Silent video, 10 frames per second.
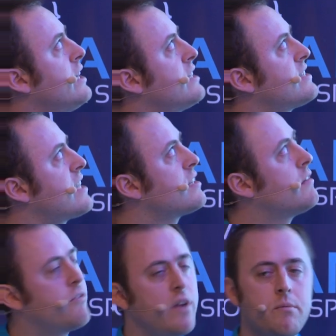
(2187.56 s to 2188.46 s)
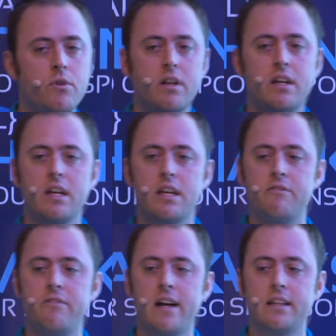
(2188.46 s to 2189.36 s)
the SASL framework, in
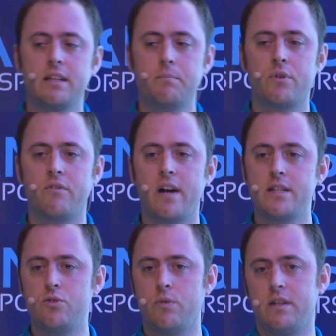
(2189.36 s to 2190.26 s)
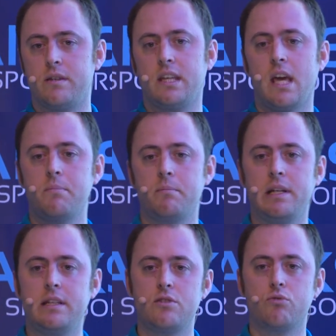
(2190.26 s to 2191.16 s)
fact, provides you with
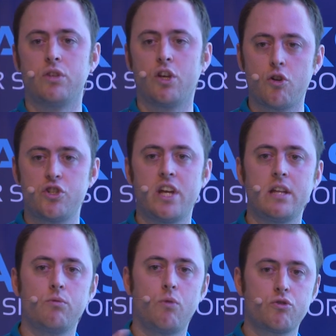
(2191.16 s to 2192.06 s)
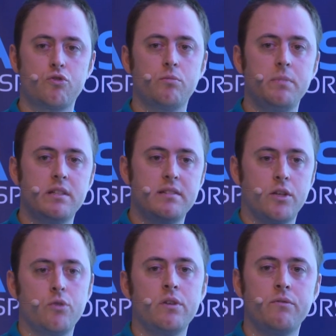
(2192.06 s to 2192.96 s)
capabilities to negotiate what should be the
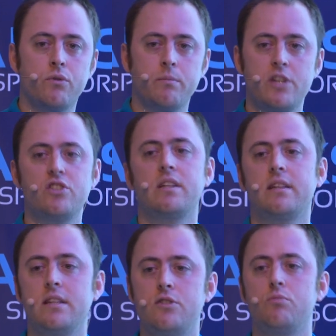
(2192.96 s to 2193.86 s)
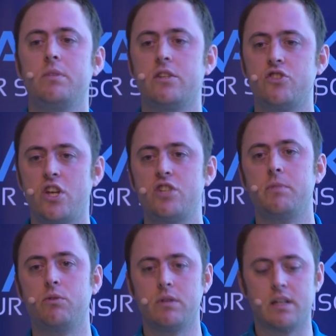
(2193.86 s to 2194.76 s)
secure information that needs to be exchanged
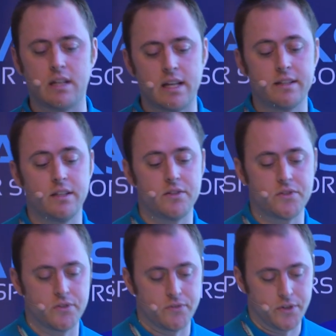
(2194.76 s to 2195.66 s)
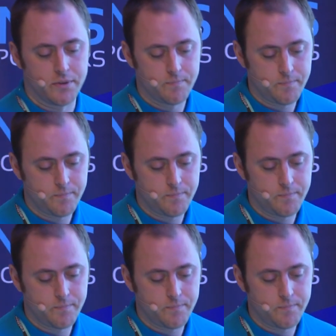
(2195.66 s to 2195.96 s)
between the client and the server.